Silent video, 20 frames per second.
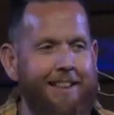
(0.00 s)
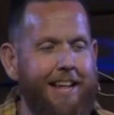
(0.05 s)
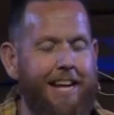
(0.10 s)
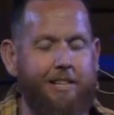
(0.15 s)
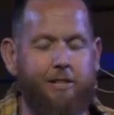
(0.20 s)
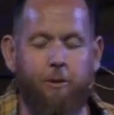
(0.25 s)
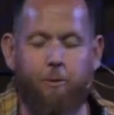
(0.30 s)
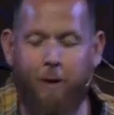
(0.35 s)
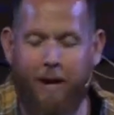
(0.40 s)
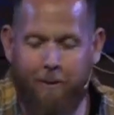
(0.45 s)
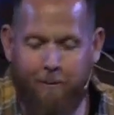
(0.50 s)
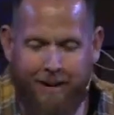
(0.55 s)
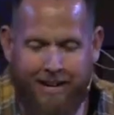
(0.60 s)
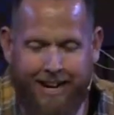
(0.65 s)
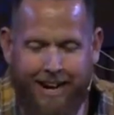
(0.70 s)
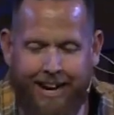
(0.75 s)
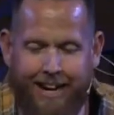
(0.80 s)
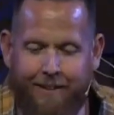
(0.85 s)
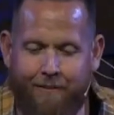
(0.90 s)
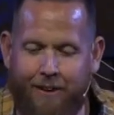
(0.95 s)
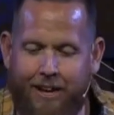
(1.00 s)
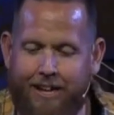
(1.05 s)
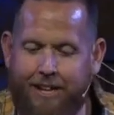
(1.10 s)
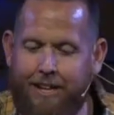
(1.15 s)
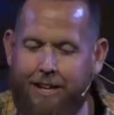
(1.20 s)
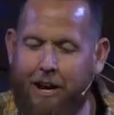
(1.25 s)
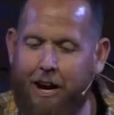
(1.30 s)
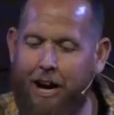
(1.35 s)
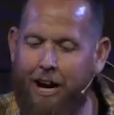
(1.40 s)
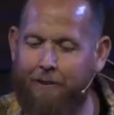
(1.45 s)
That's the way we kind of
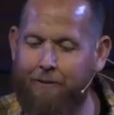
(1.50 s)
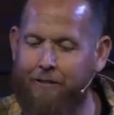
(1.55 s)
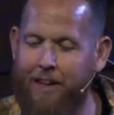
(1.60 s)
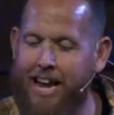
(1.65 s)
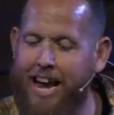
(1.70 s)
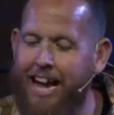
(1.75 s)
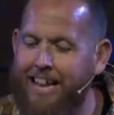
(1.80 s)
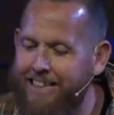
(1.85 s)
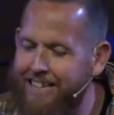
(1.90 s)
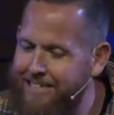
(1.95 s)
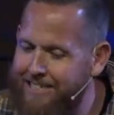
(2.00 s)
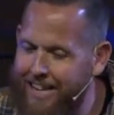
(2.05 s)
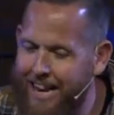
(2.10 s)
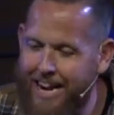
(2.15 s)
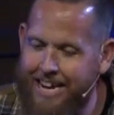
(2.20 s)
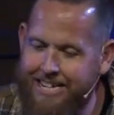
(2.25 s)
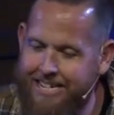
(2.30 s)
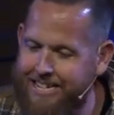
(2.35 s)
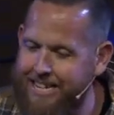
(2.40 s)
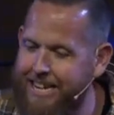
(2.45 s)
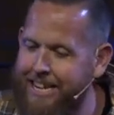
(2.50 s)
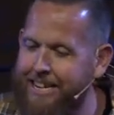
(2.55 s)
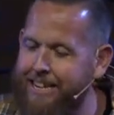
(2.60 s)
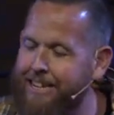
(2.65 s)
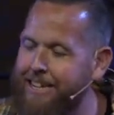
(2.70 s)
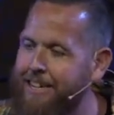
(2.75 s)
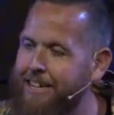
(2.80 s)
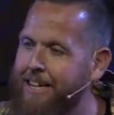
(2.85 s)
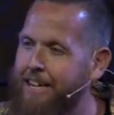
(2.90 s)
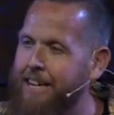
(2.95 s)
ended off. They had this
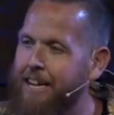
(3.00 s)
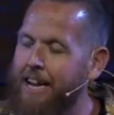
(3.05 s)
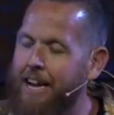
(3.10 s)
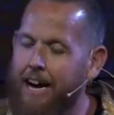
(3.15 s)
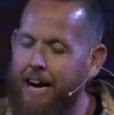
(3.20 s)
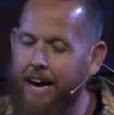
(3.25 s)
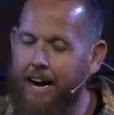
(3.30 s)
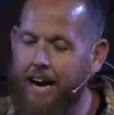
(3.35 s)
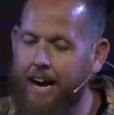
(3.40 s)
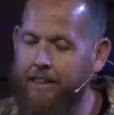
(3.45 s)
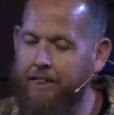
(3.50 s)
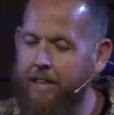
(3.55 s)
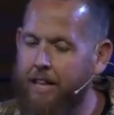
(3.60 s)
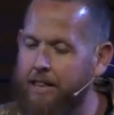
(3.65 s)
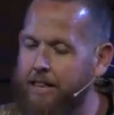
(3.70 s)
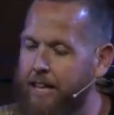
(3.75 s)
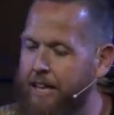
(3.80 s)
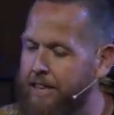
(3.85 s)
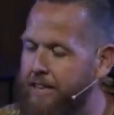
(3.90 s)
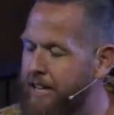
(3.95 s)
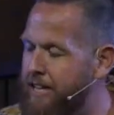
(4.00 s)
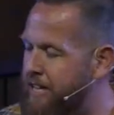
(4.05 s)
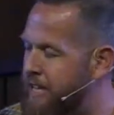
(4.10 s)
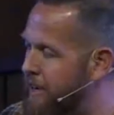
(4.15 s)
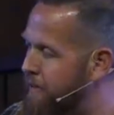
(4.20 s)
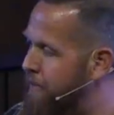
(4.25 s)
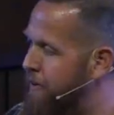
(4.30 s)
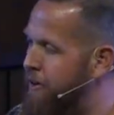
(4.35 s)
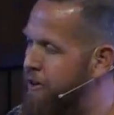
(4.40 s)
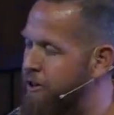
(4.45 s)
idea the
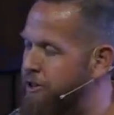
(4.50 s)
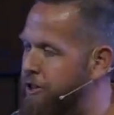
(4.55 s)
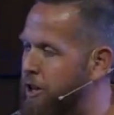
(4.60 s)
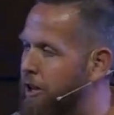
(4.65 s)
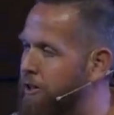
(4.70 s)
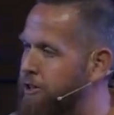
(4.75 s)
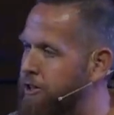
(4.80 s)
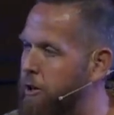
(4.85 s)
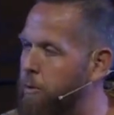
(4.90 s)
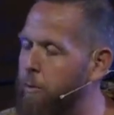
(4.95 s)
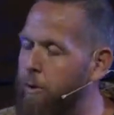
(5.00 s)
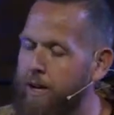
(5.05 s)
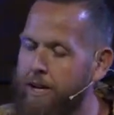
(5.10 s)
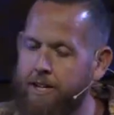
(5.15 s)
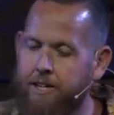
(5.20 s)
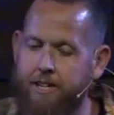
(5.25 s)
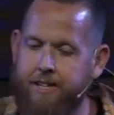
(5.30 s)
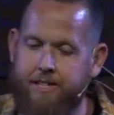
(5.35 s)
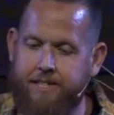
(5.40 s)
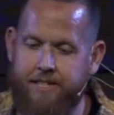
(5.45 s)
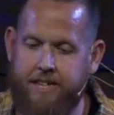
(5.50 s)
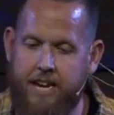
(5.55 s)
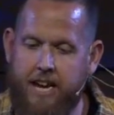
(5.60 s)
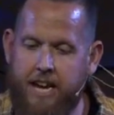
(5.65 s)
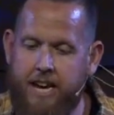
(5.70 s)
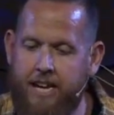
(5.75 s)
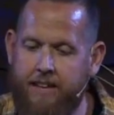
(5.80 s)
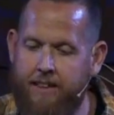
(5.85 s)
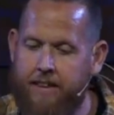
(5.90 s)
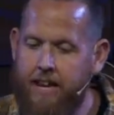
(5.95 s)
diviners also wanted to
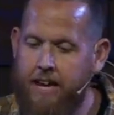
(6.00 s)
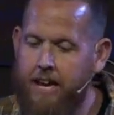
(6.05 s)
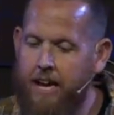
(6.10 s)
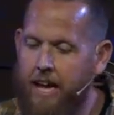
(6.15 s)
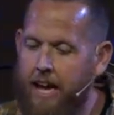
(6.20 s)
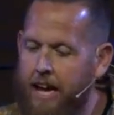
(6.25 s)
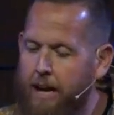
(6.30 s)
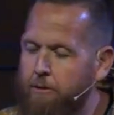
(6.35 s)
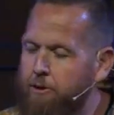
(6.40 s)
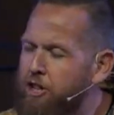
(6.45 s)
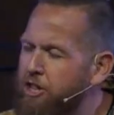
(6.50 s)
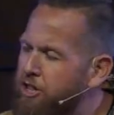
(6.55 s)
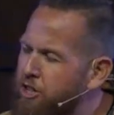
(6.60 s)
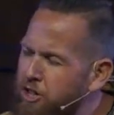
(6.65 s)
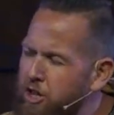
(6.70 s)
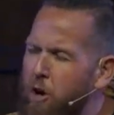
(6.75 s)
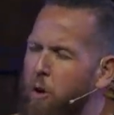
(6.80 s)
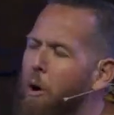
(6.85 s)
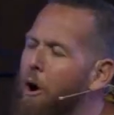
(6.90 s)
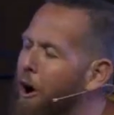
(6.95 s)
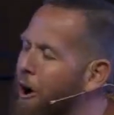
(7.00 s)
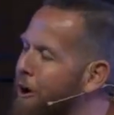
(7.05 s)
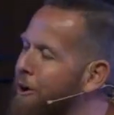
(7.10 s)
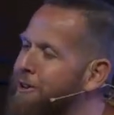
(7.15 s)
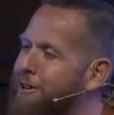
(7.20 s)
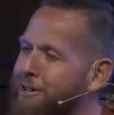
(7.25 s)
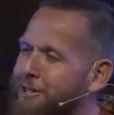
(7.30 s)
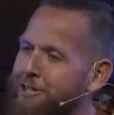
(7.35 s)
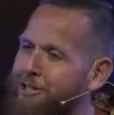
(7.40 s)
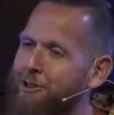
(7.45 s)
see, and it was just so
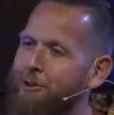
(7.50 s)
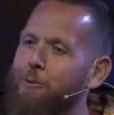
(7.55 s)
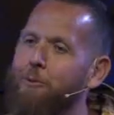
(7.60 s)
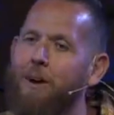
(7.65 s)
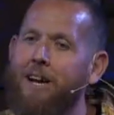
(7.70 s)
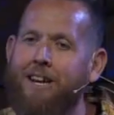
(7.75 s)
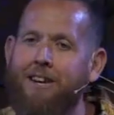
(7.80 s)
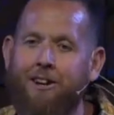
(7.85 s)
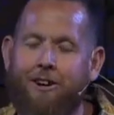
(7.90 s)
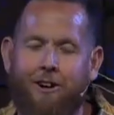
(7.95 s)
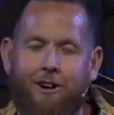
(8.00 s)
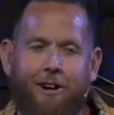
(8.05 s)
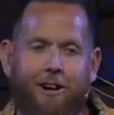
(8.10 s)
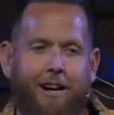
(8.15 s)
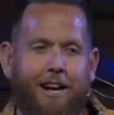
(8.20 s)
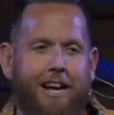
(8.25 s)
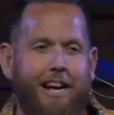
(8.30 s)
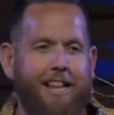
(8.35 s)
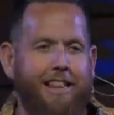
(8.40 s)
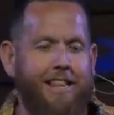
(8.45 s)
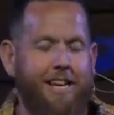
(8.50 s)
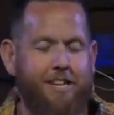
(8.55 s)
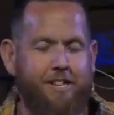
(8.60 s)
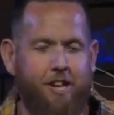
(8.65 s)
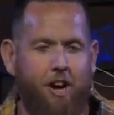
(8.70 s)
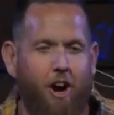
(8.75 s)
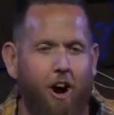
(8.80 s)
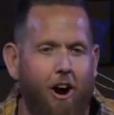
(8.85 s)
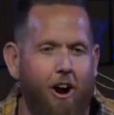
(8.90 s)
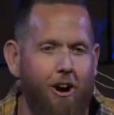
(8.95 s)
hard to surrender
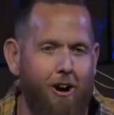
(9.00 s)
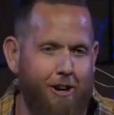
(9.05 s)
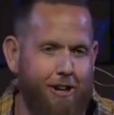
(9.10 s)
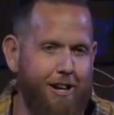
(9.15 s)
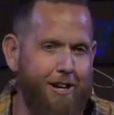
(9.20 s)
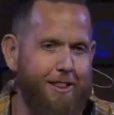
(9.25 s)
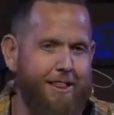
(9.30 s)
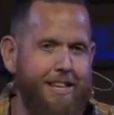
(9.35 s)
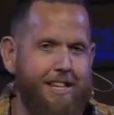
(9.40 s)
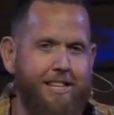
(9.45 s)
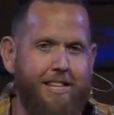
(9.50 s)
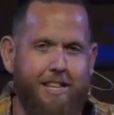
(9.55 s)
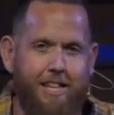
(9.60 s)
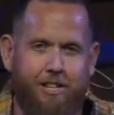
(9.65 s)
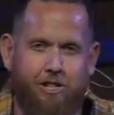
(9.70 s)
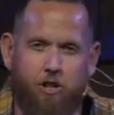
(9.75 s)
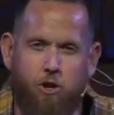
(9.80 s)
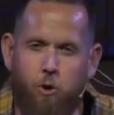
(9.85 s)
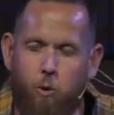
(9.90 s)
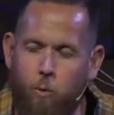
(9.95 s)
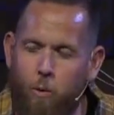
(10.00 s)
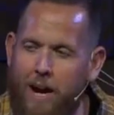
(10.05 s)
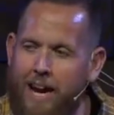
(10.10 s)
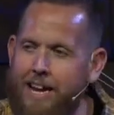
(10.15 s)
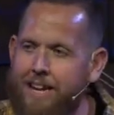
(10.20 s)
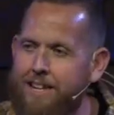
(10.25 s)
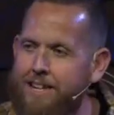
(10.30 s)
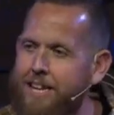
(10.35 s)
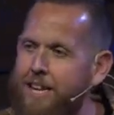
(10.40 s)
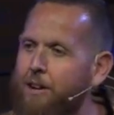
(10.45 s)
this ark, this
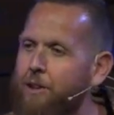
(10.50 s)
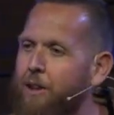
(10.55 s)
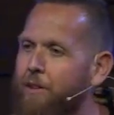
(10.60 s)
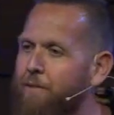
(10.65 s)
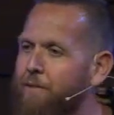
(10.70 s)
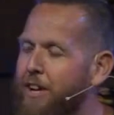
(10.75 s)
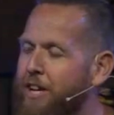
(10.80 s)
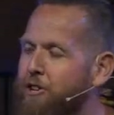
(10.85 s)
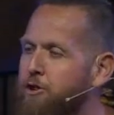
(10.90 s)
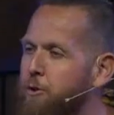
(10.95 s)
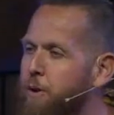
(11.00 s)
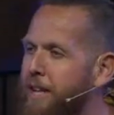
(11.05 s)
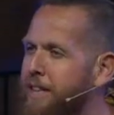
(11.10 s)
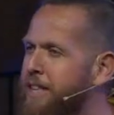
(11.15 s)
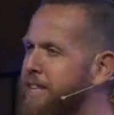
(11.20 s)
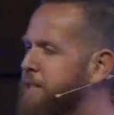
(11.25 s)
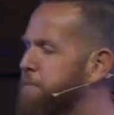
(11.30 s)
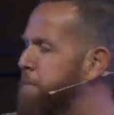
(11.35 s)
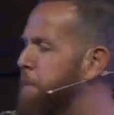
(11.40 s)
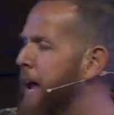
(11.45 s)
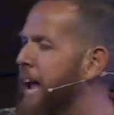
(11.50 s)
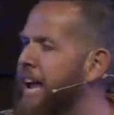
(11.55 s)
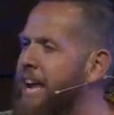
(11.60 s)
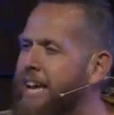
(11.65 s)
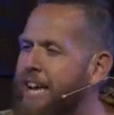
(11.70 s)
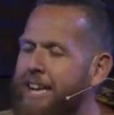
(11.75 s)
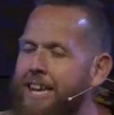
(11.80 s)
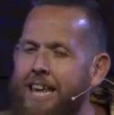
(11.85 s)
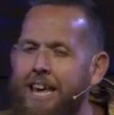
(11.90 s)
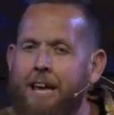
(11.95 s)
great deal of victory, this
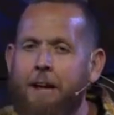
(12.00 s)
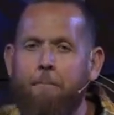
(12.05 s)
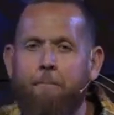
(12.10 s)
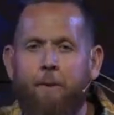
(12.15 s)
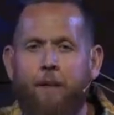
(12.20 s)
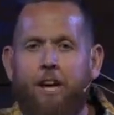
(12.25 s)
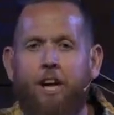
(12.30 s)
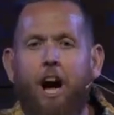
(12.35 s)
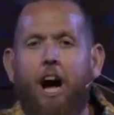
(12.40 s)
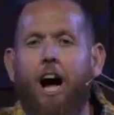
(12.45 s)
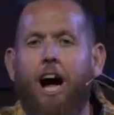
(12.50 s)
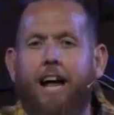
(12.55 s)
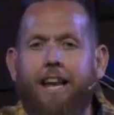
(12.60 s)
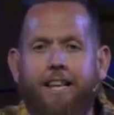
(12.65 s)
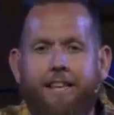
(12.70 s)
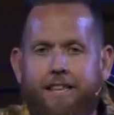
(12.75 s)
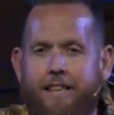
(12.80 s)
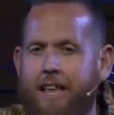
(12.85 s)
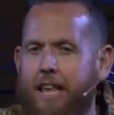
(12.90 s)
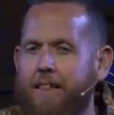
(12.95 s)
pagan god.